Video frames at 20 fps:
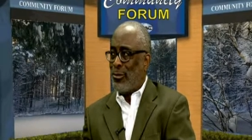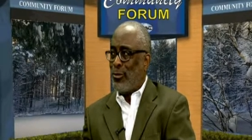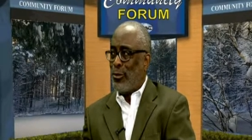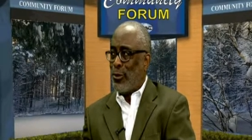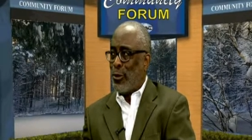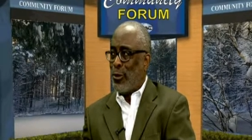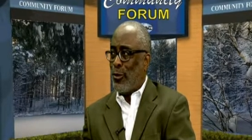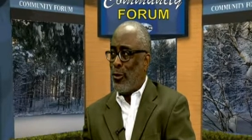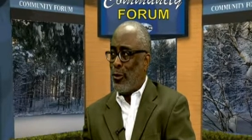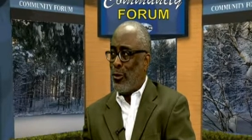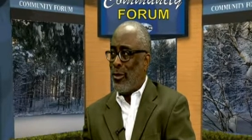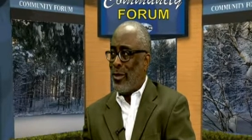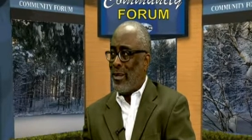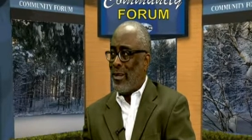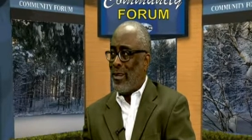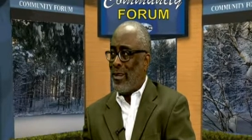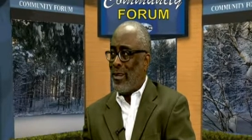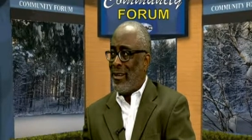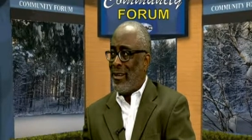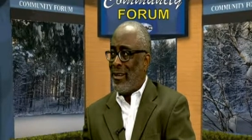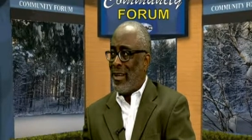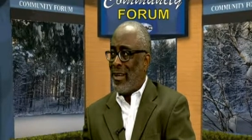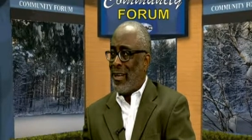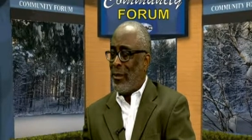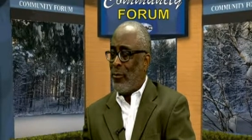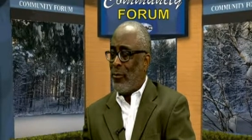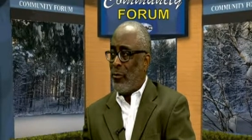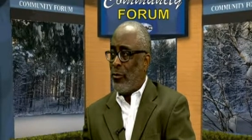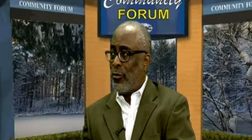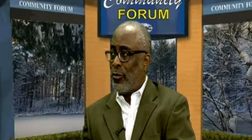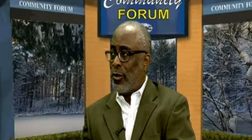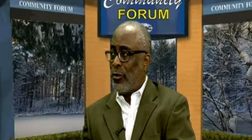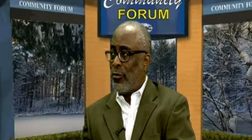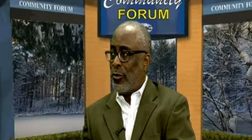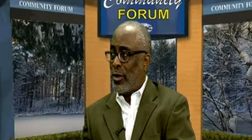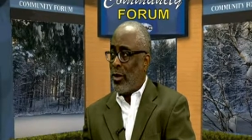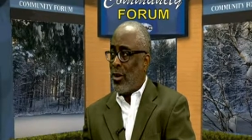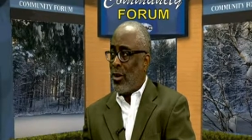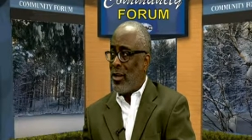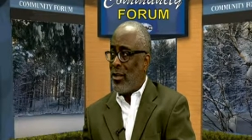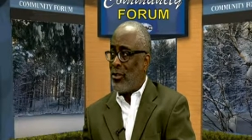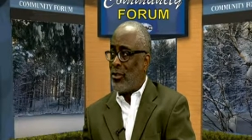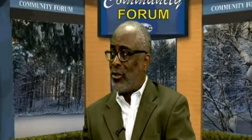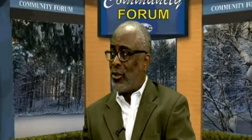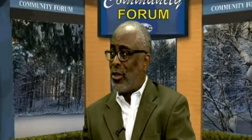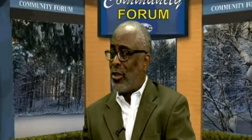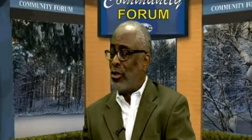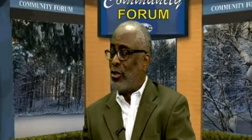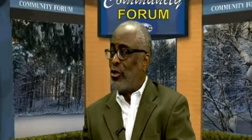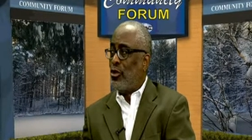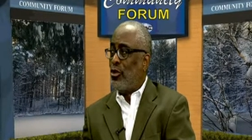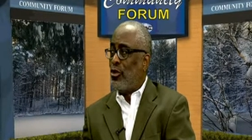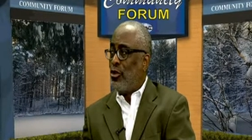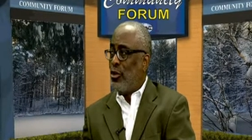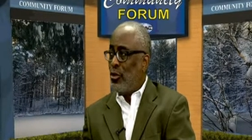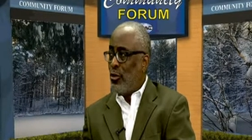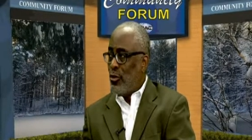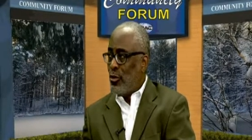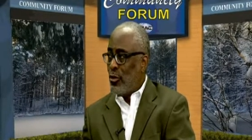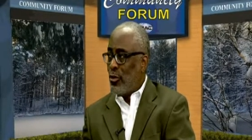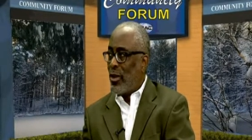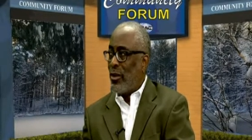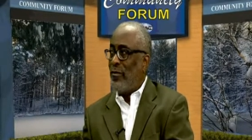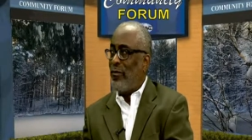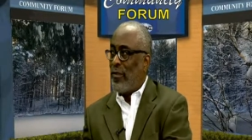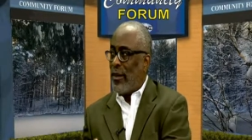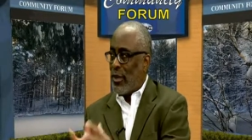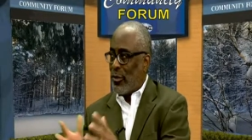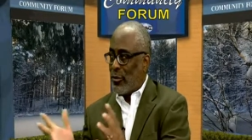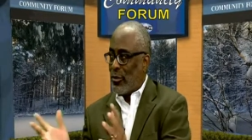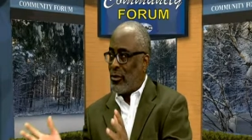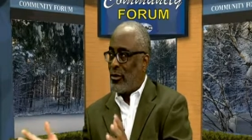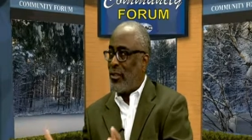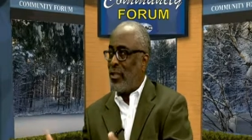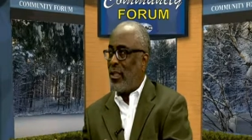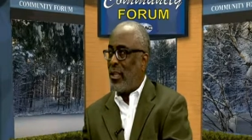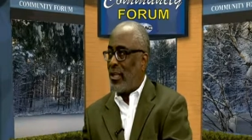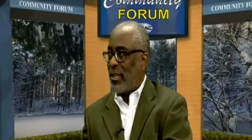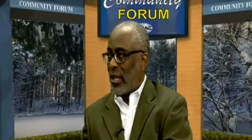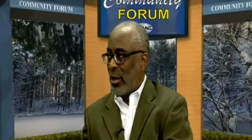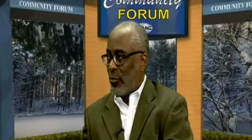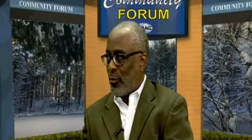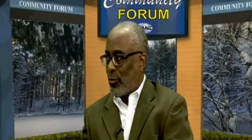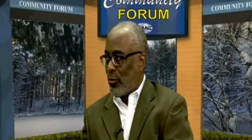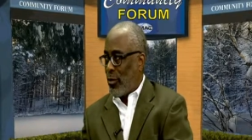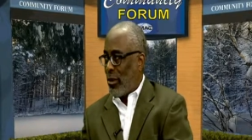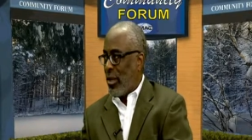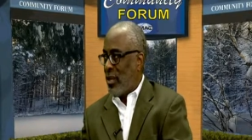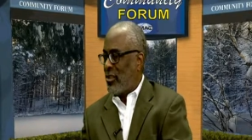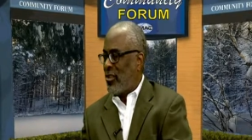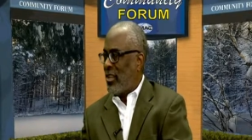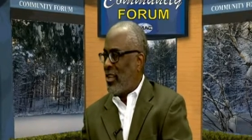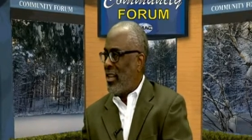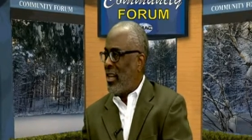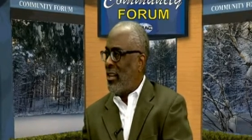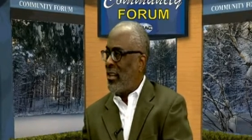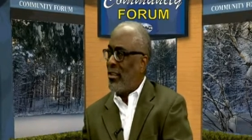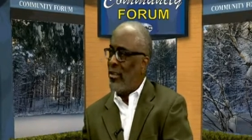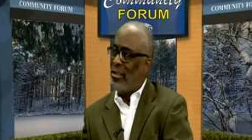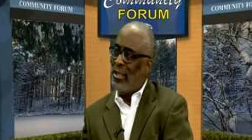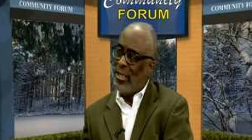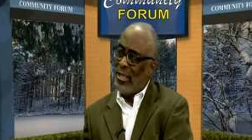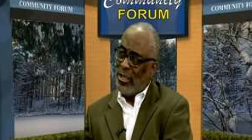uno uh, in with regards to this new confederacy that they were bringing together.